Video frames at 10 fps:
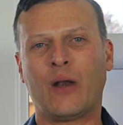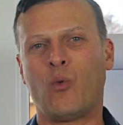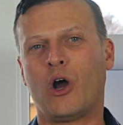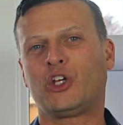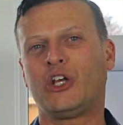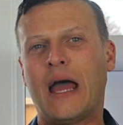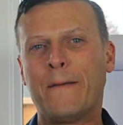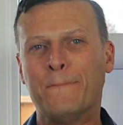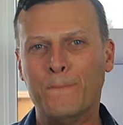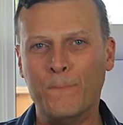I'd want you to
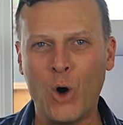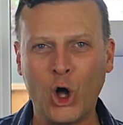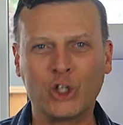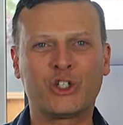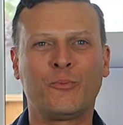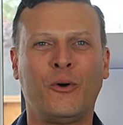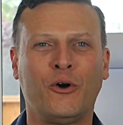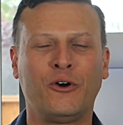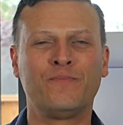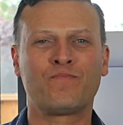have
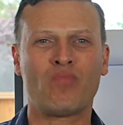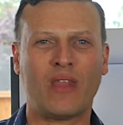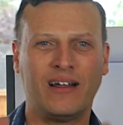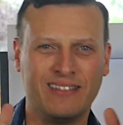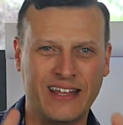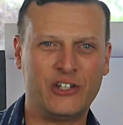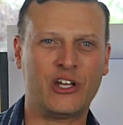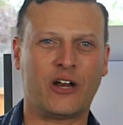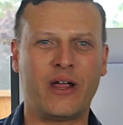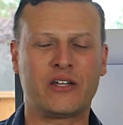multiple lead
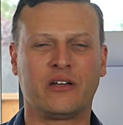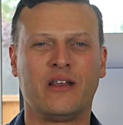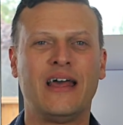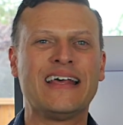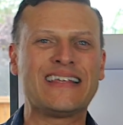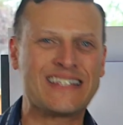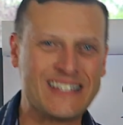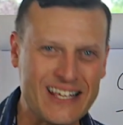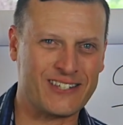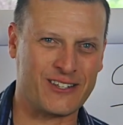generation
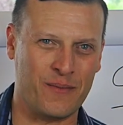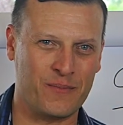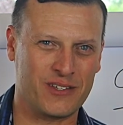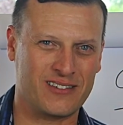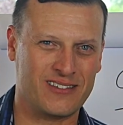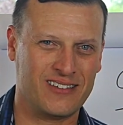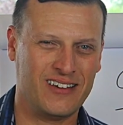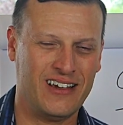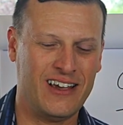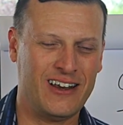systems.
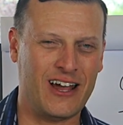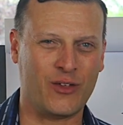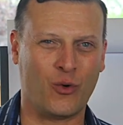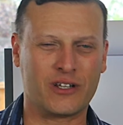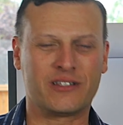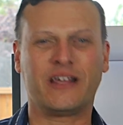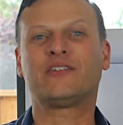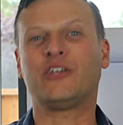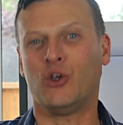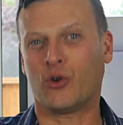In other words,
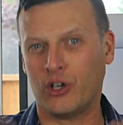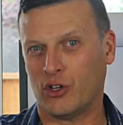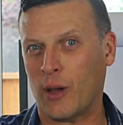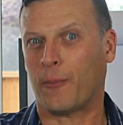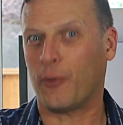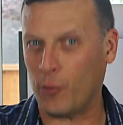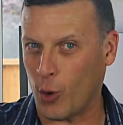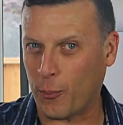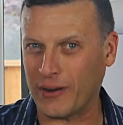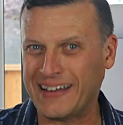things that you can do that
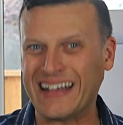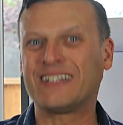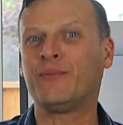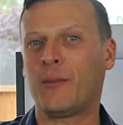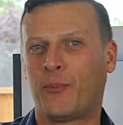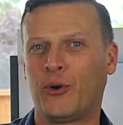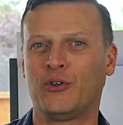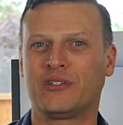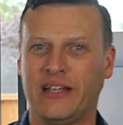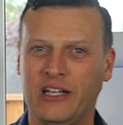will predictably
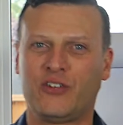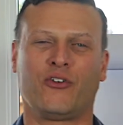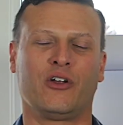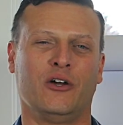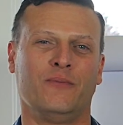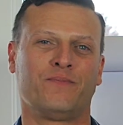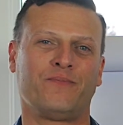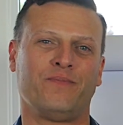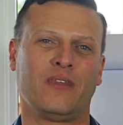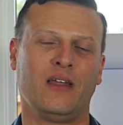produce leads for you,
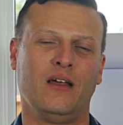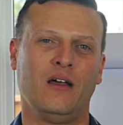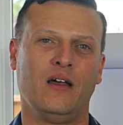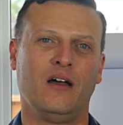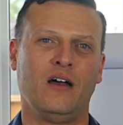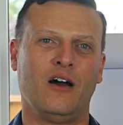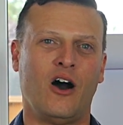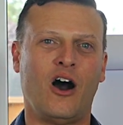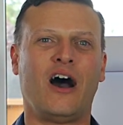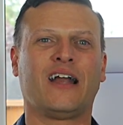
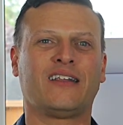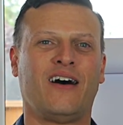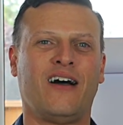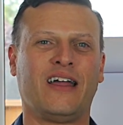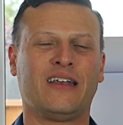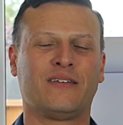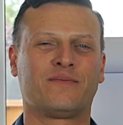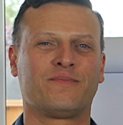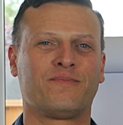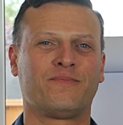online
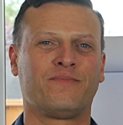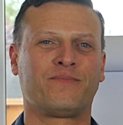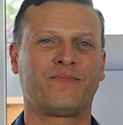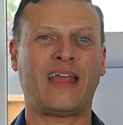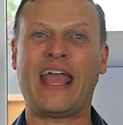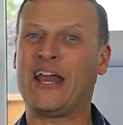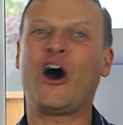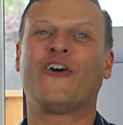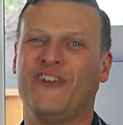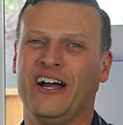and
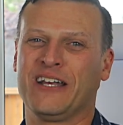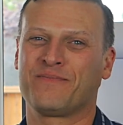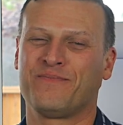offline.